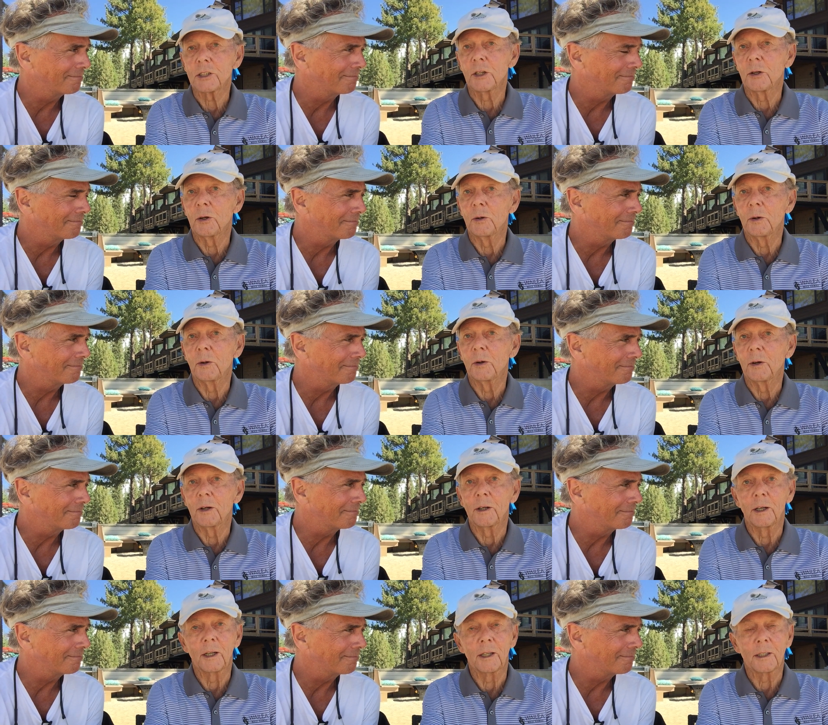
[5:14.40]
Speaker 1: So
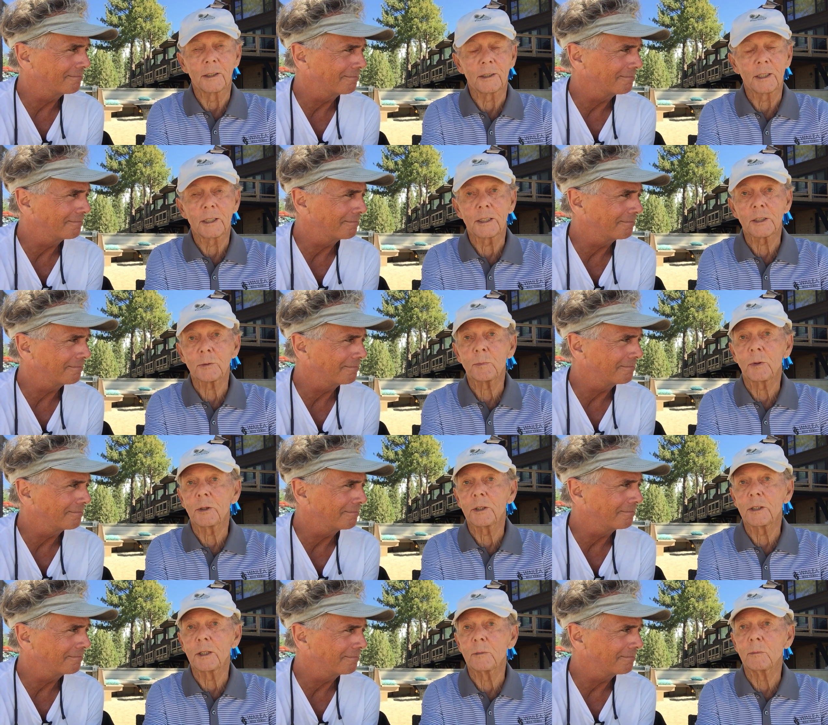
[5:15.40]
uh, I think it's
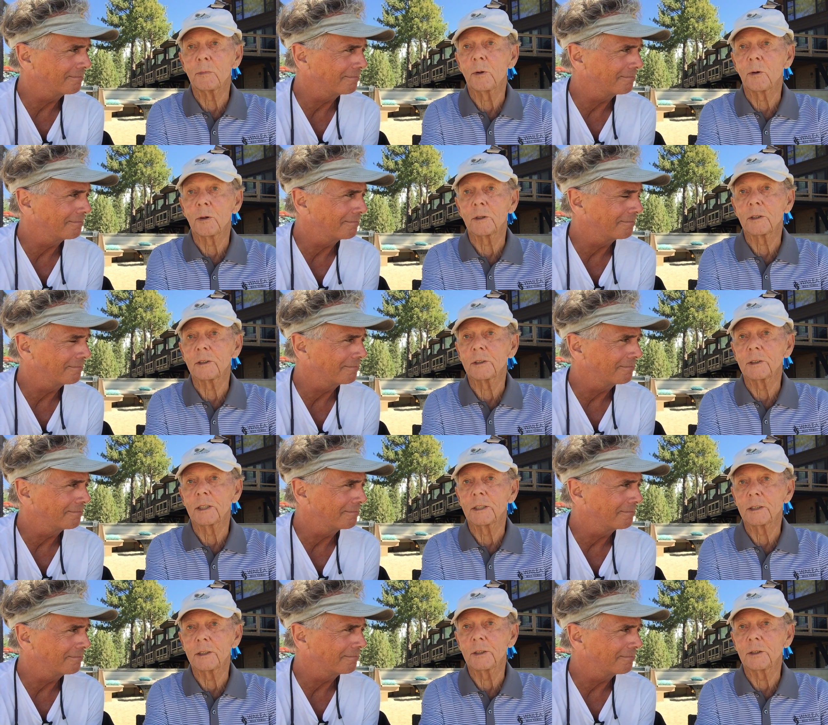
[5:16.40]
pretty
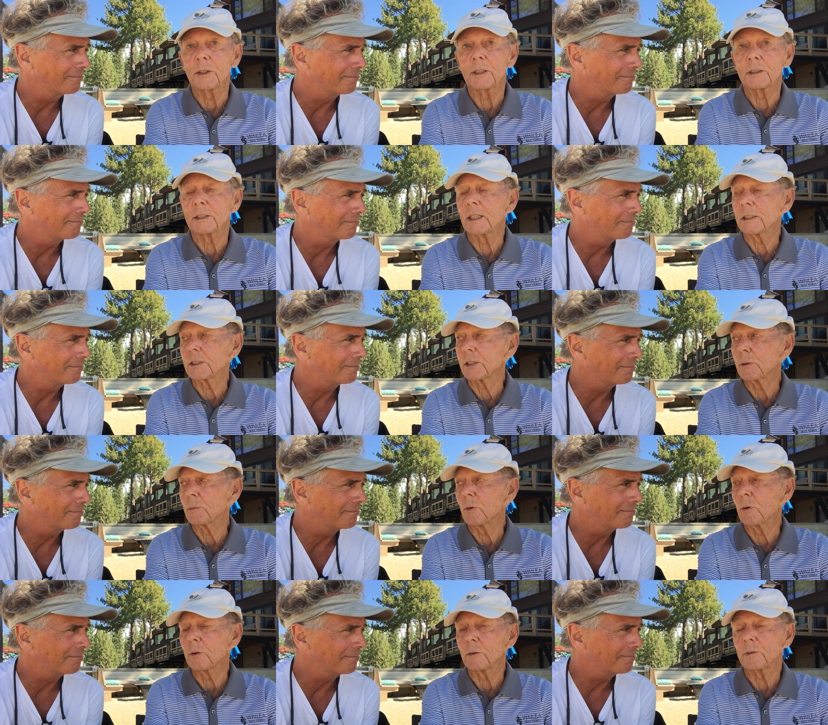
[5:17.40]
important that you get that
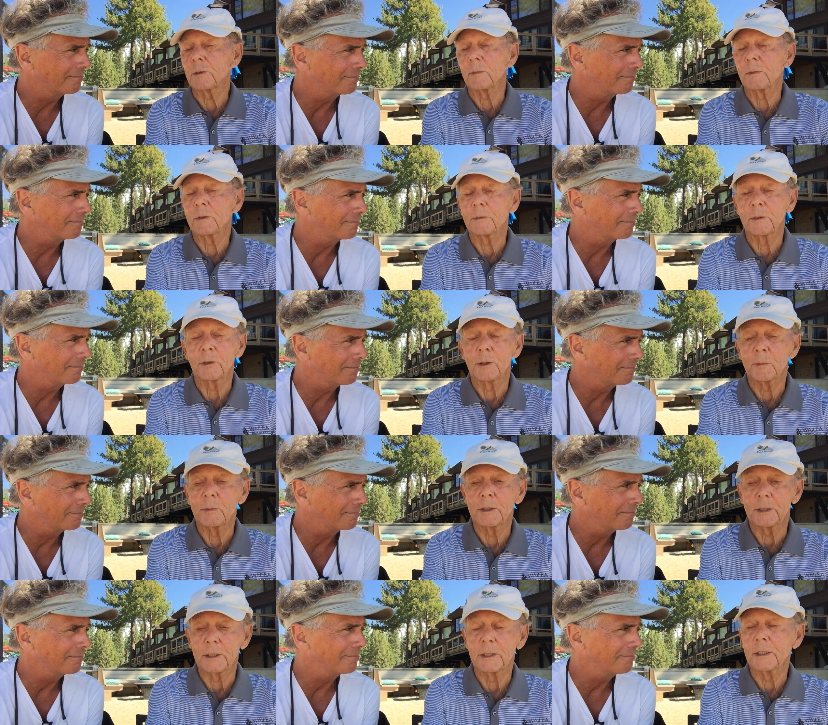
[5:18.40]
support from the
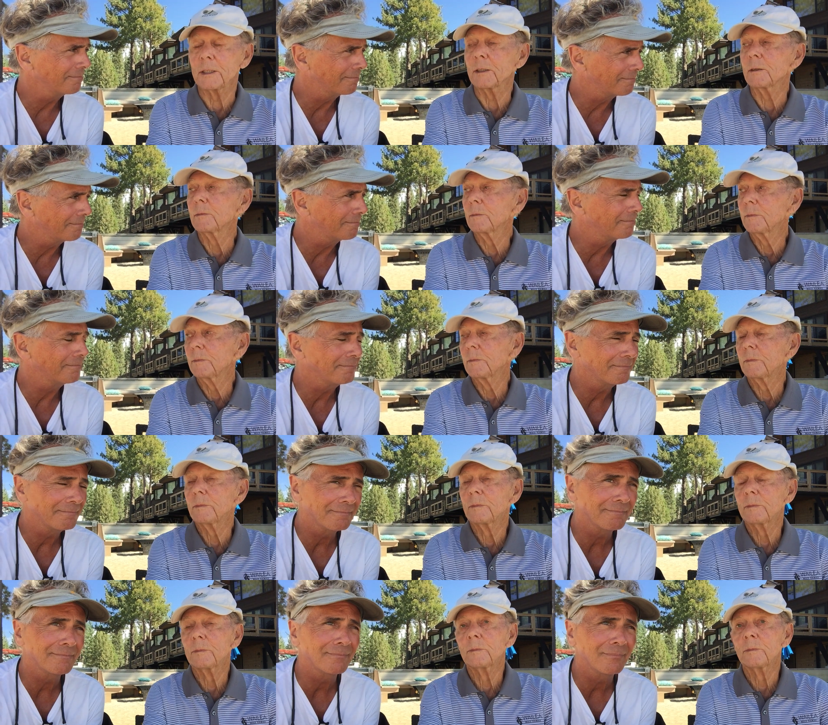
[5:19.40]
very beginning.
Speaker 2: Mm -hmm. Mm
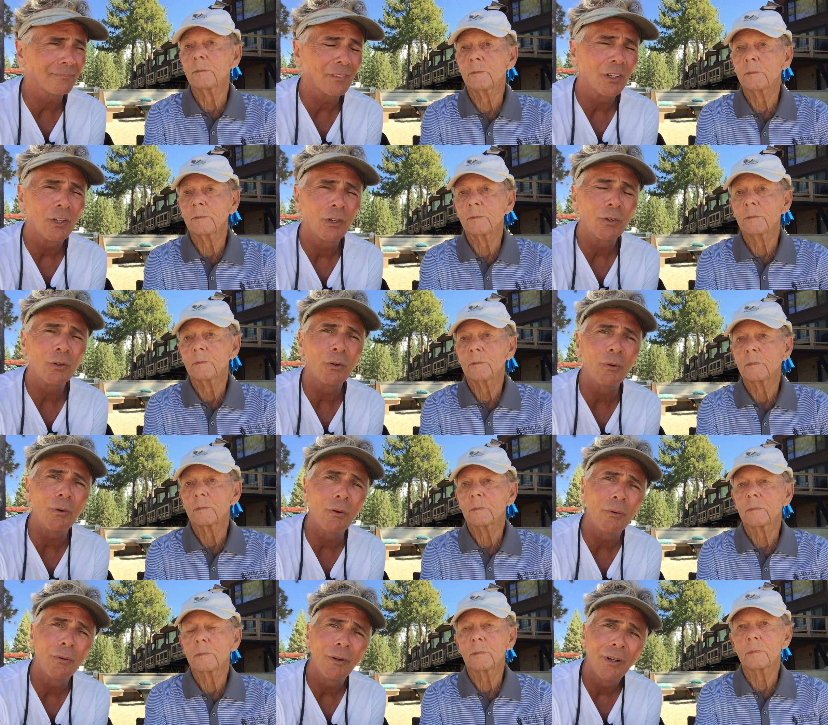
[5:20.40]
-hmm.
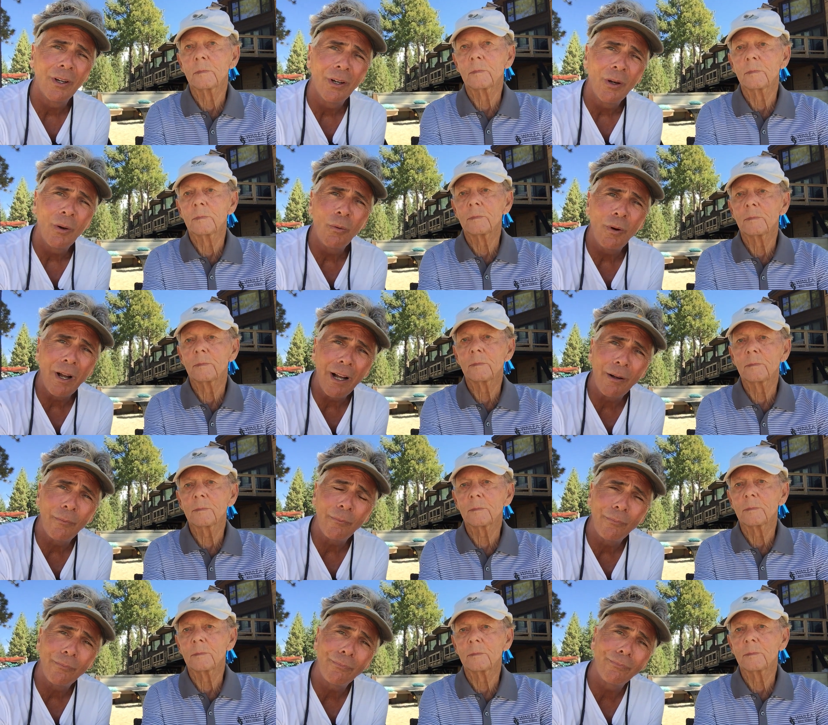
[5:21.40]
Cool.
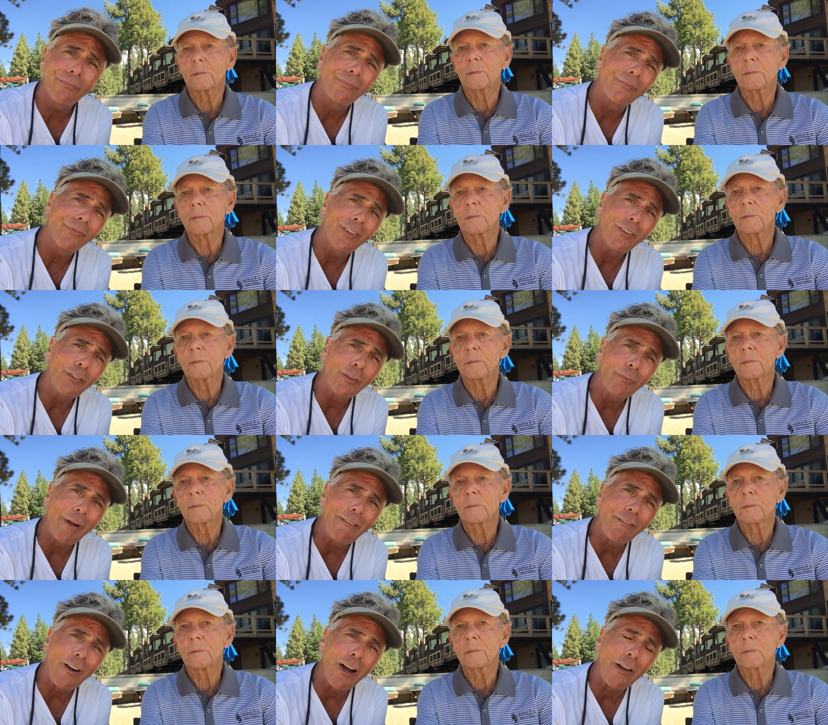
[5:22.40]
Well, this
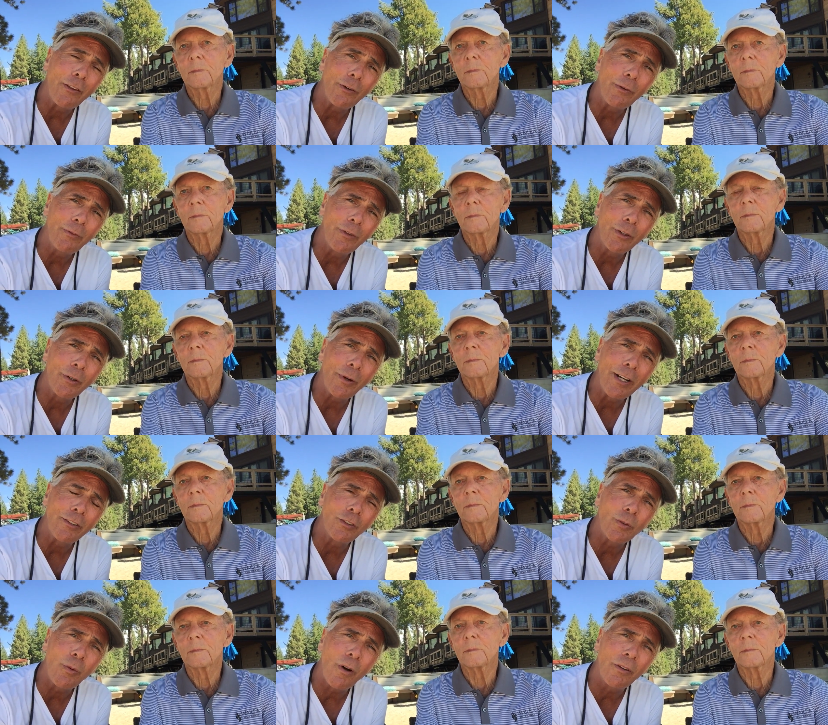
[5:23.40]
is my father. The
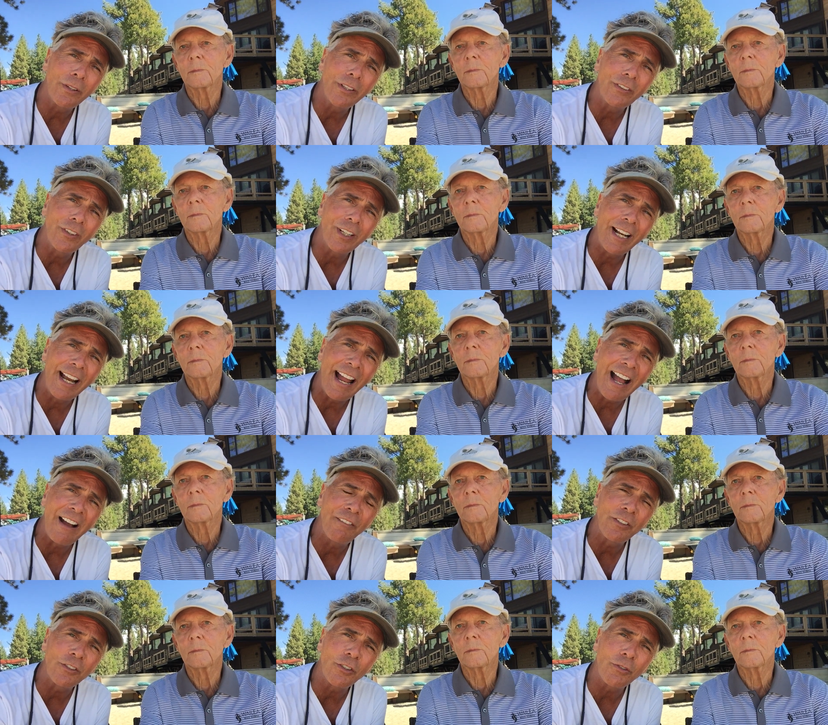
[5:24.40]
greatest qualities that I
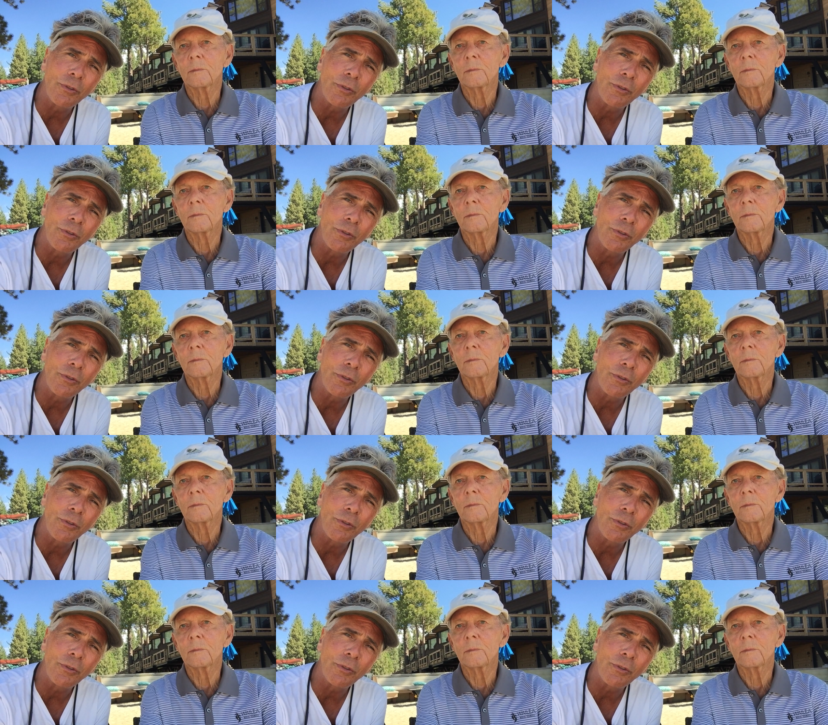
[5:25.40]
have as a